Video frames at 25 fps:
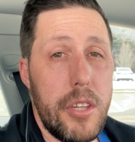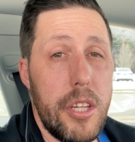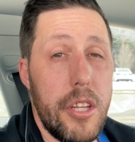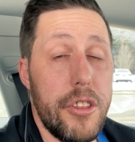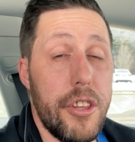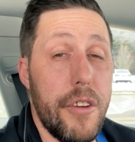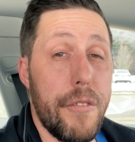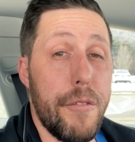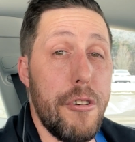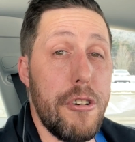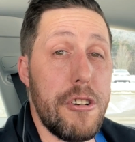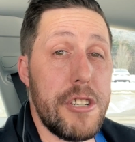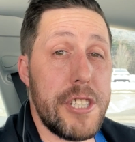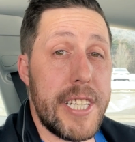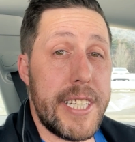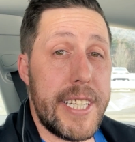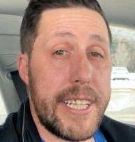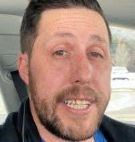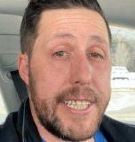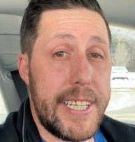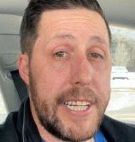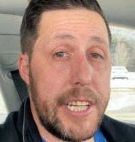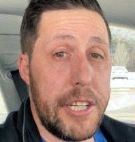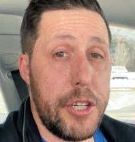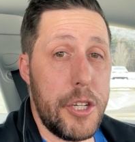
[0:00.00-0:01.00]
the first thing
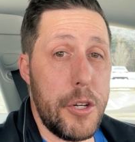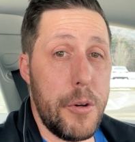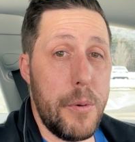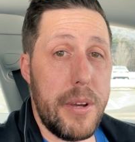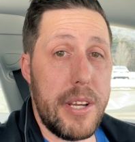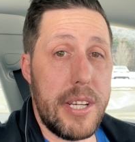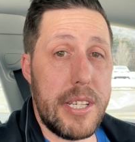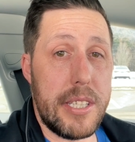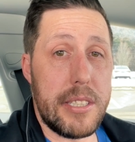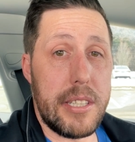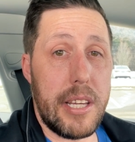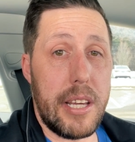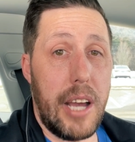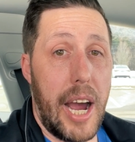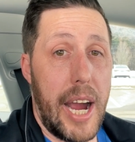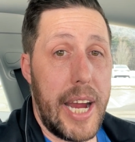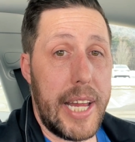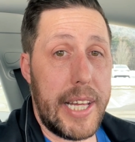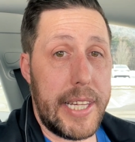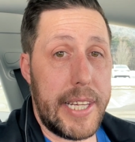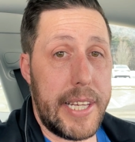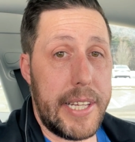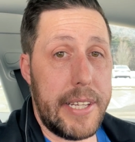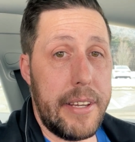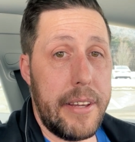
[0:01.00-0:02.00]
they teach you is eye
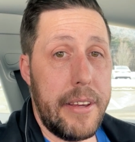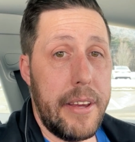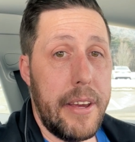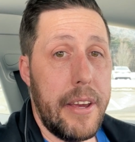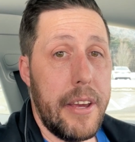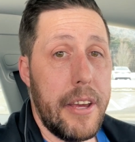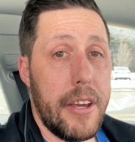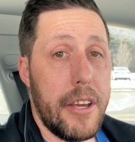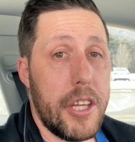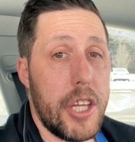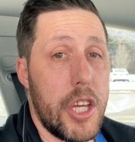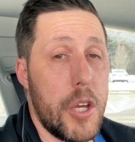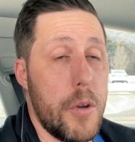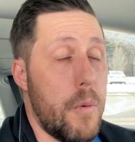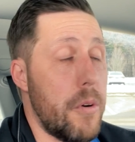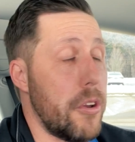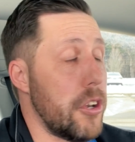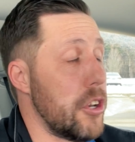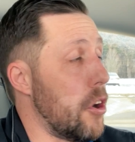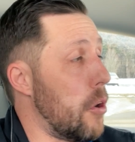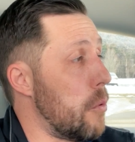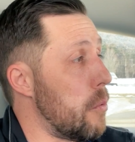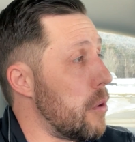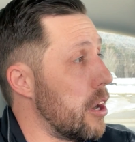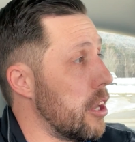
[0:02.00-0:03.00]
lead. You
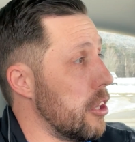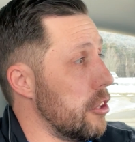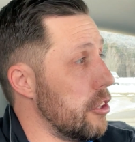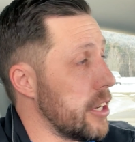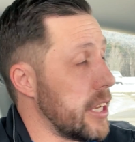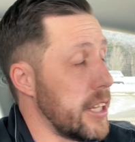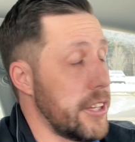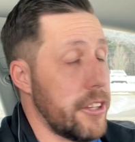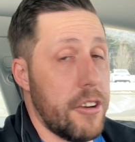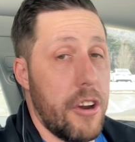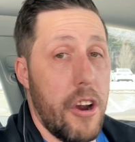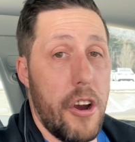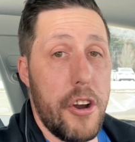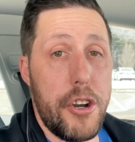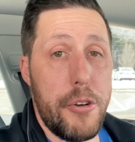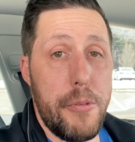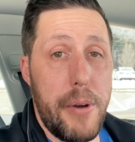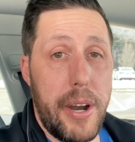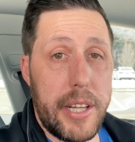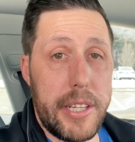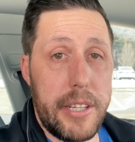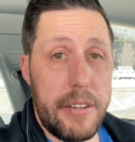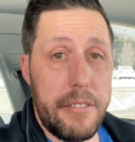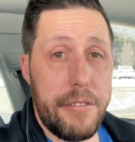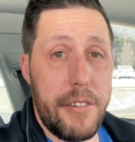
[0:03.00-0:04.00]
don't want to look at the car
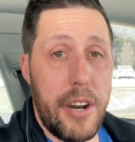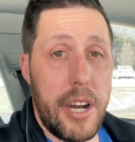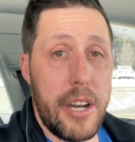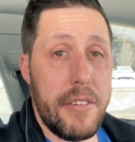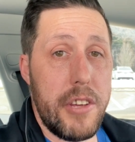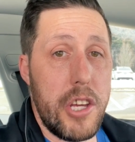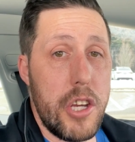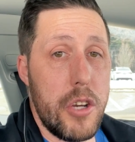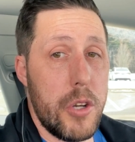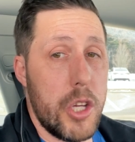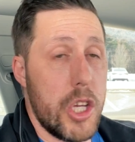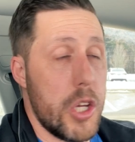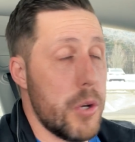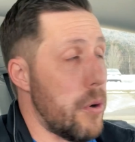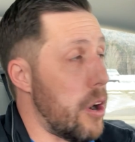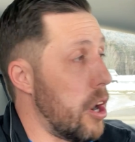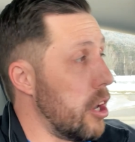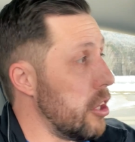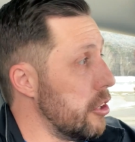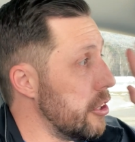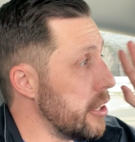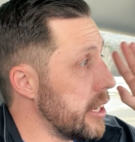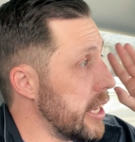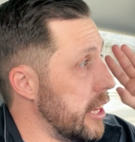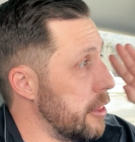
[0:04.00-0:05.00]
directly in front of you. You want to
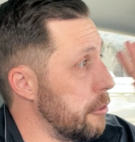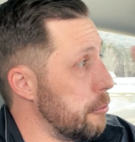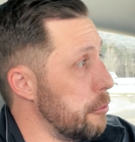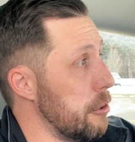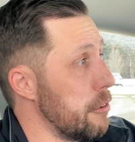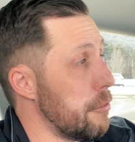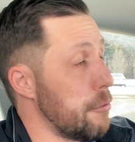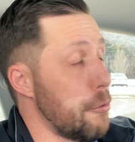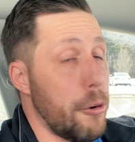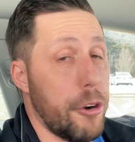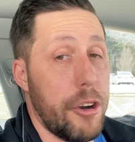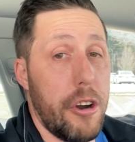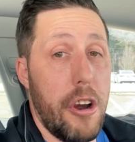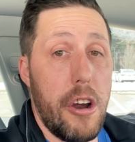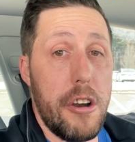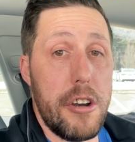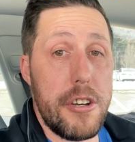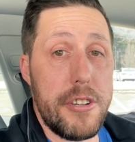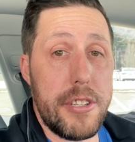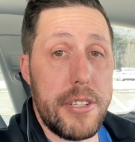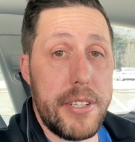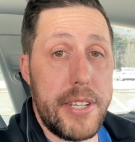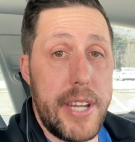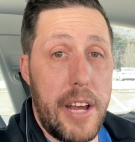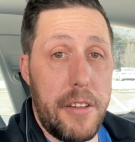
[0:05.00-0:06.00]
look at three or four
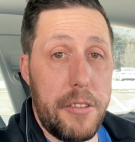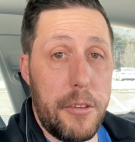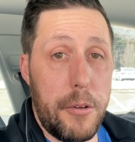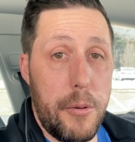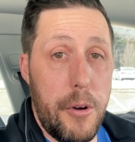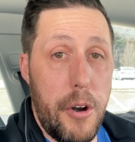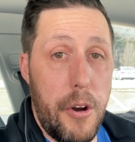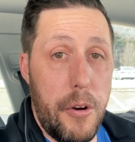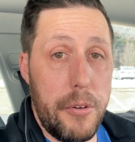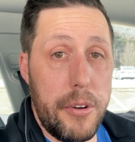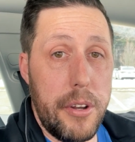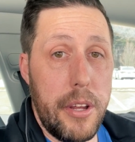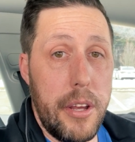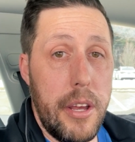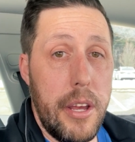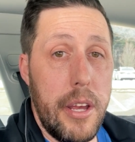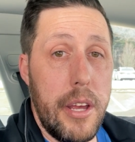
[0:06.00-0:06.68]
cars down the road.